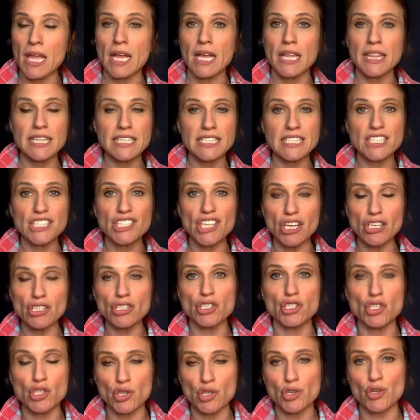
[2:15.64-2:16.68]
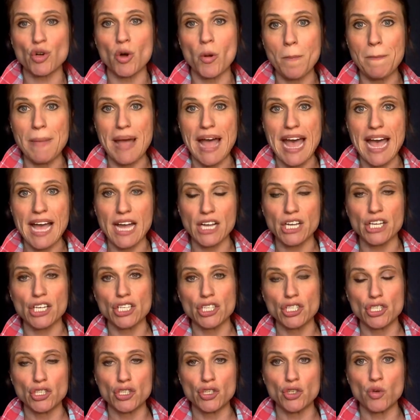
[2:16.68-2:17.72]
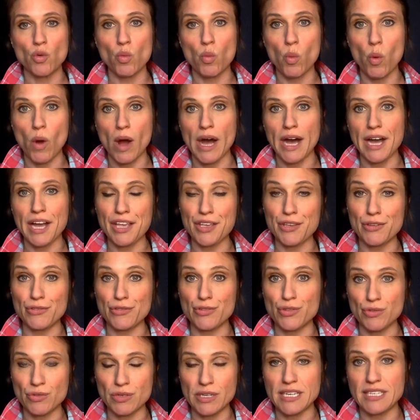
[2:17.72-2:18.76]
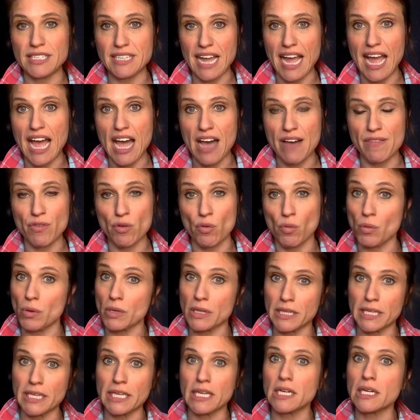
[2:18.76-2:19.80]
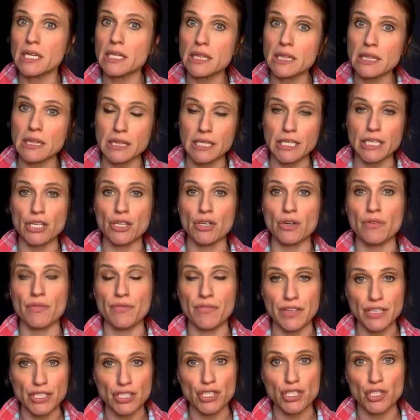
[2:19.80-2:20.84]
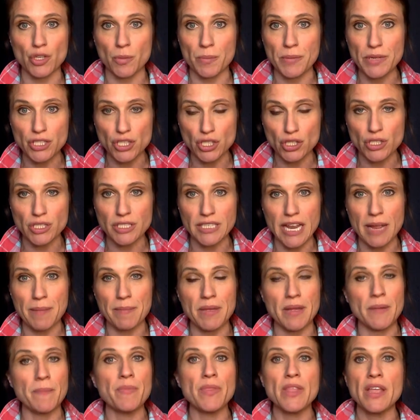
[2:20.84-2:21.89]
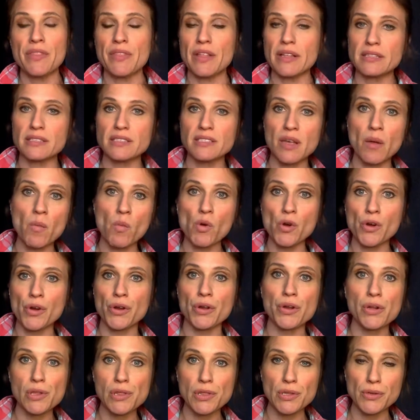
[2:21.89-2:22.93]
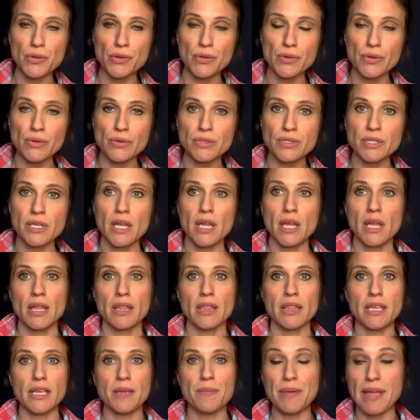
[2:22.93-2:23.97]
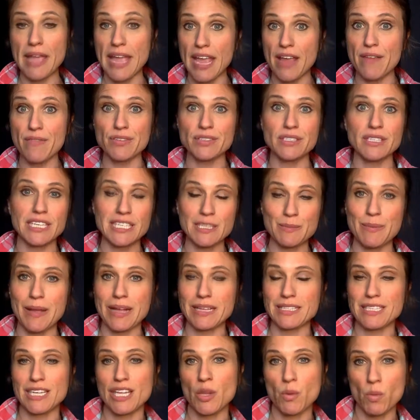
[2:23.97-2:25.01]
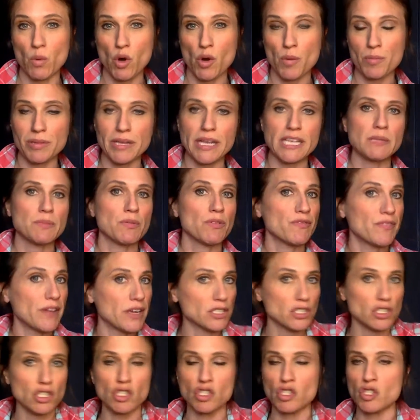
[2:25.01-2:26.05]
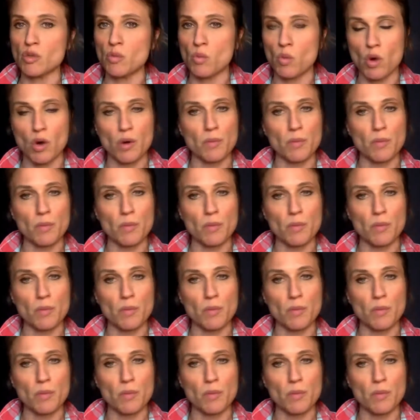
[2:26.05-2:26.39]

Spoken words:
This does circle back to why you do need to have a really clear vision or mission statement that somewhere includes the behaviors expected in the workplace, professionalism,